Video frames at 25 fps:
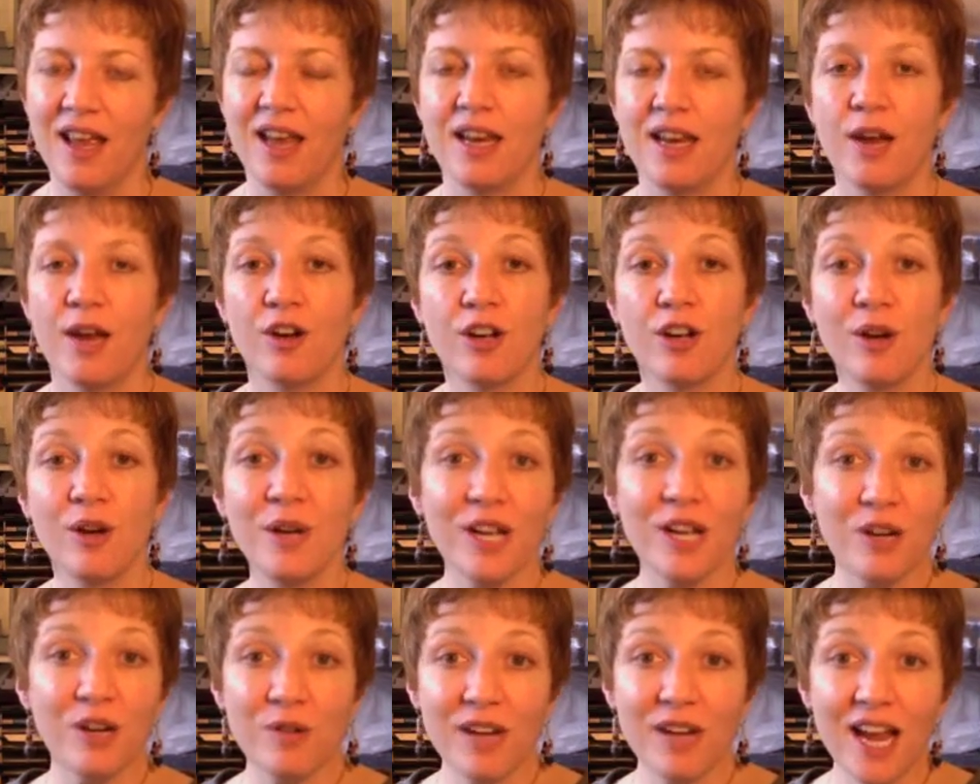Now go
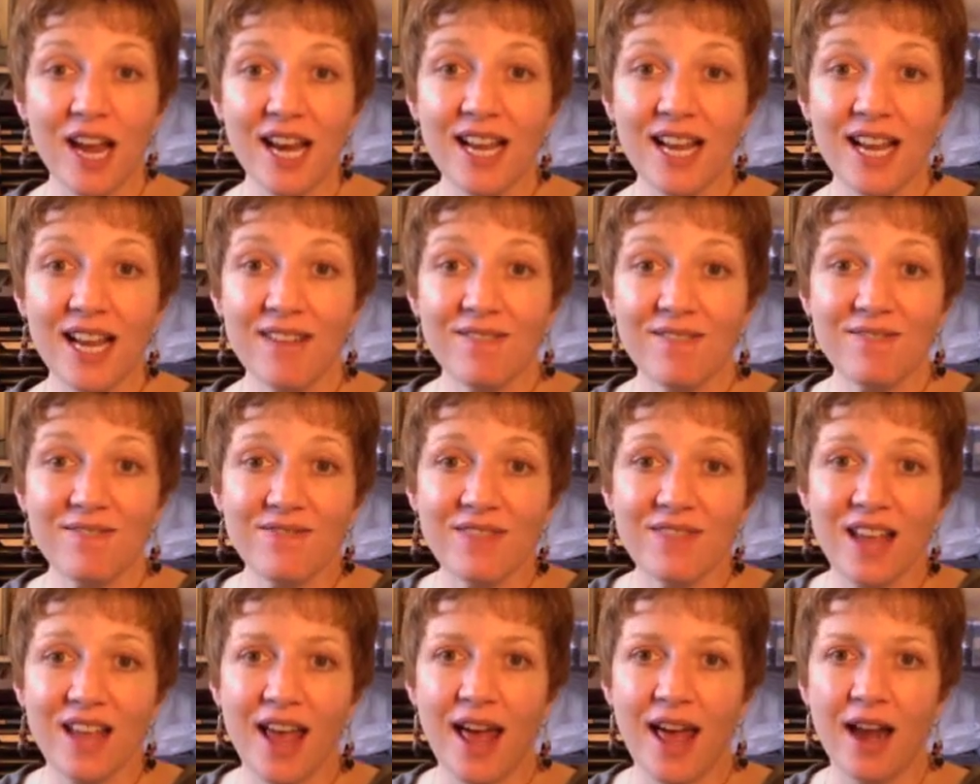get creating,
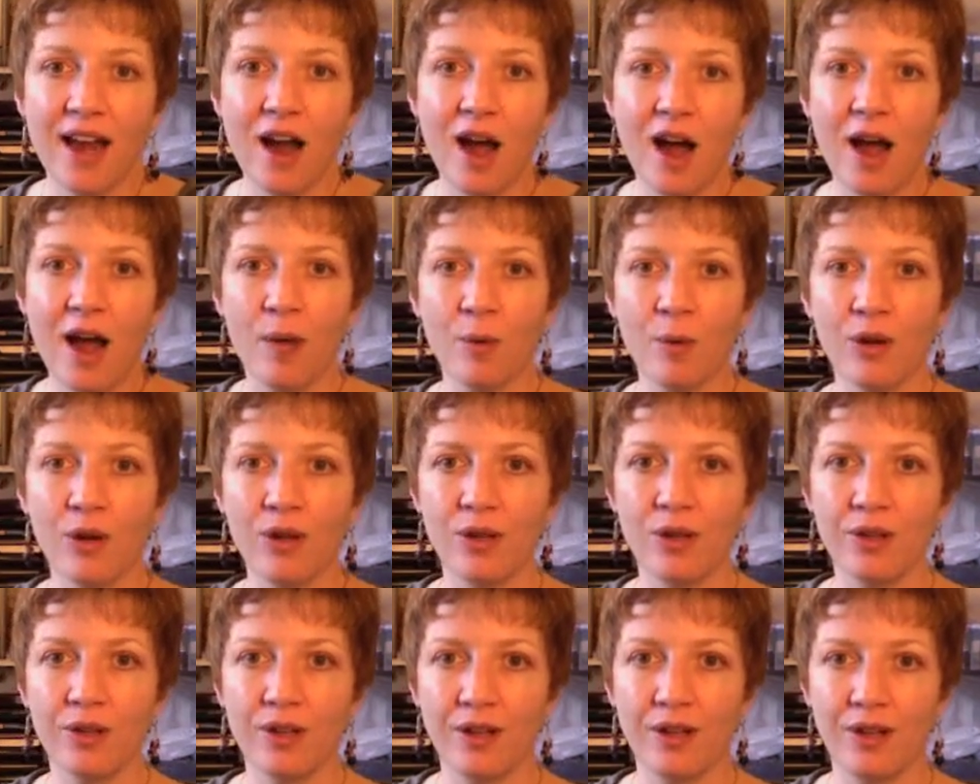and I
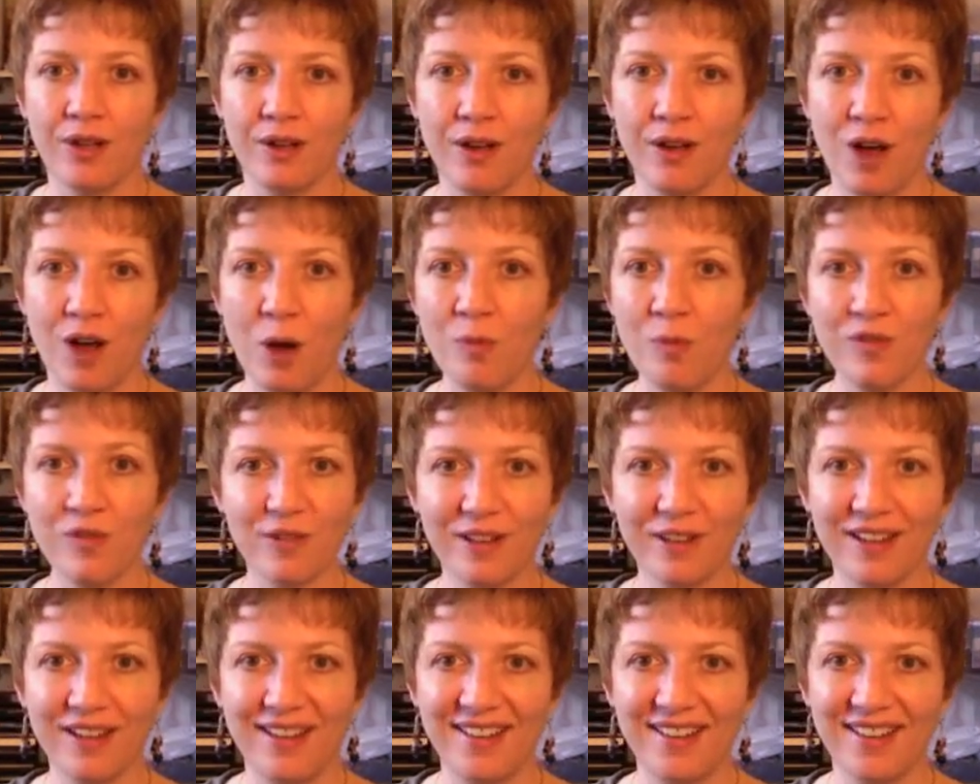will
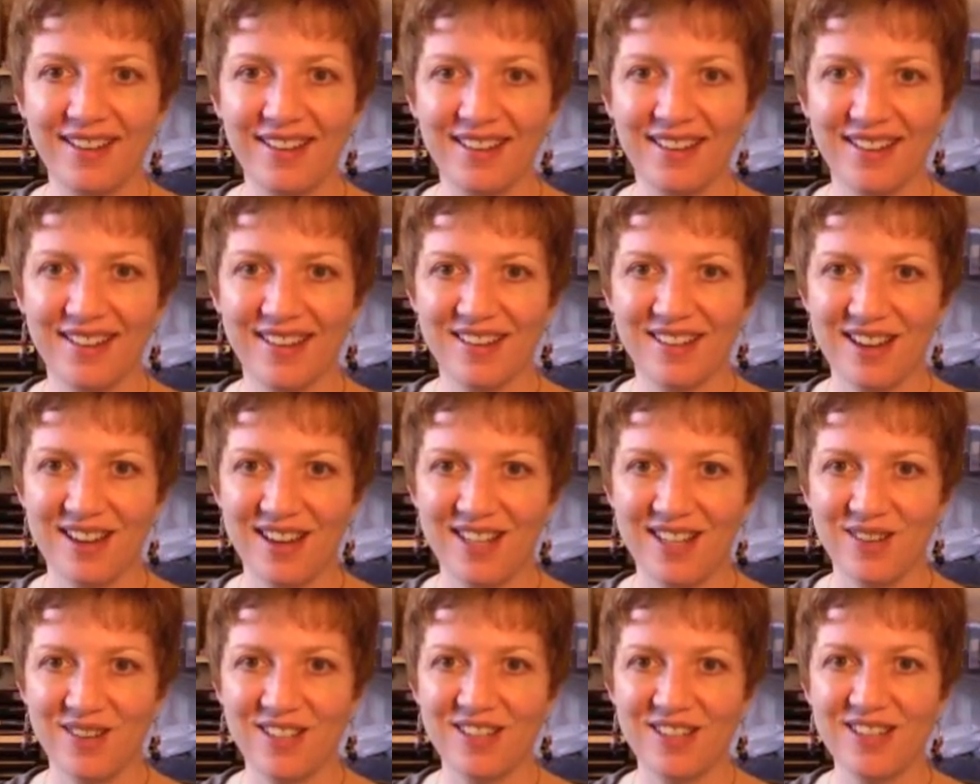hopefully talk
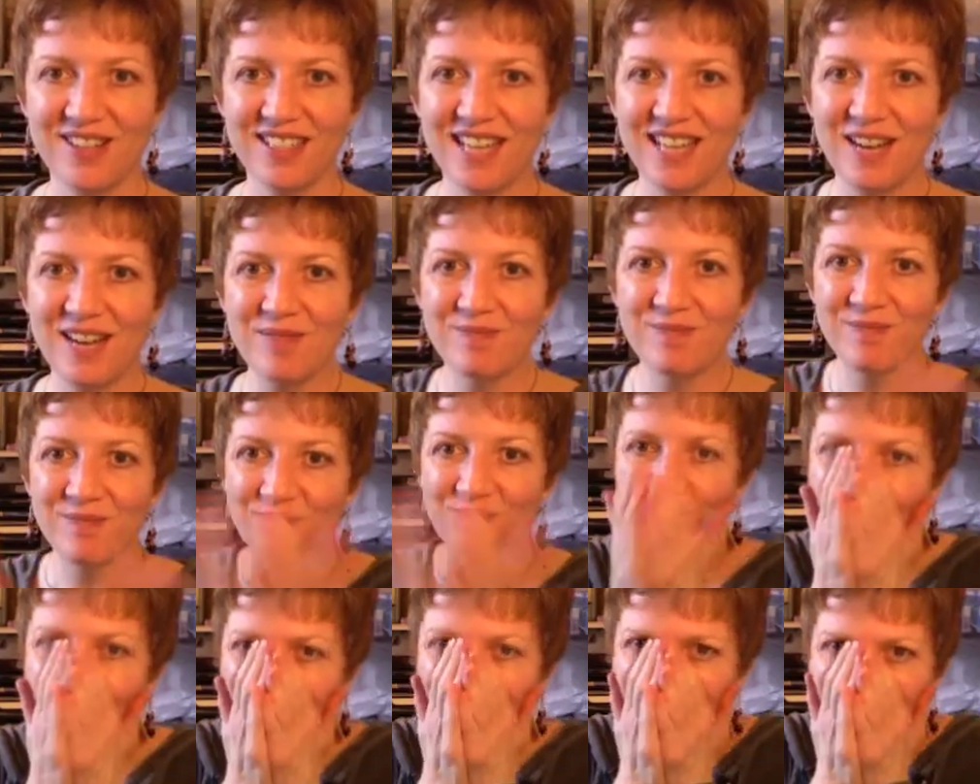to you on Tuesday.
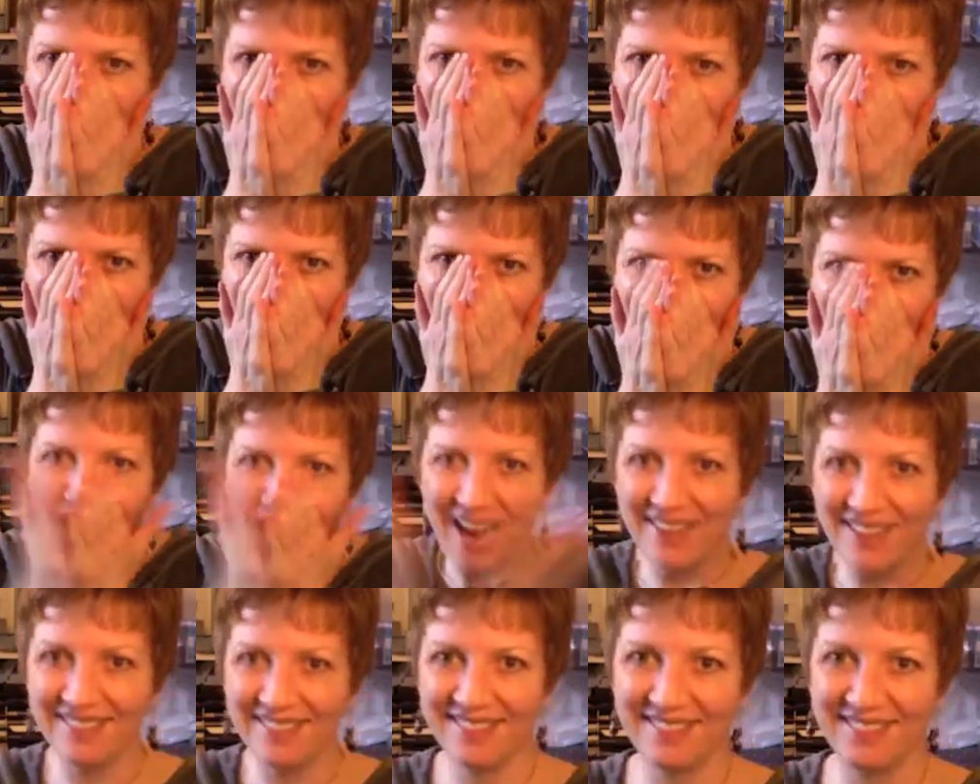Mwah!